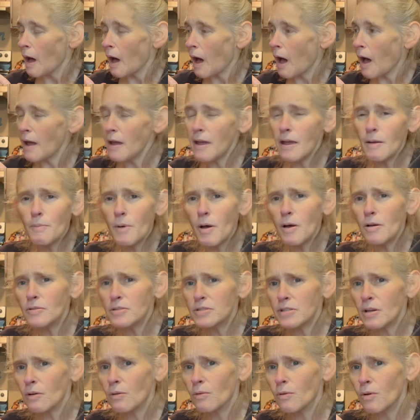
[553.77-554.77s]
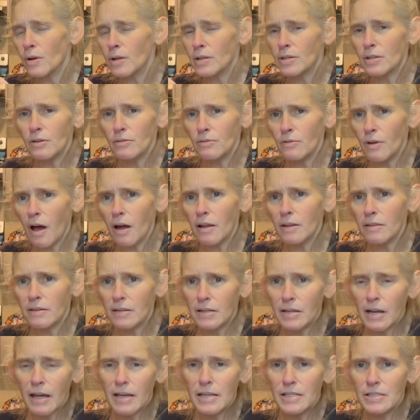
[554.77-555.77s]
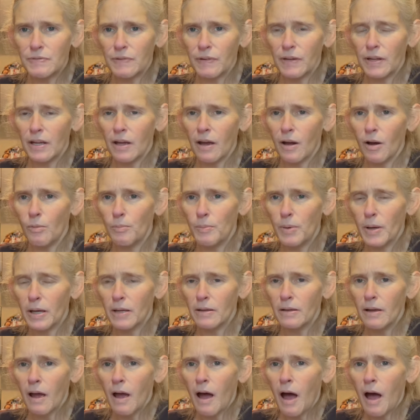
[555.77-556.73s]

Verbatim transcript: I am also going to do, not in today's video, but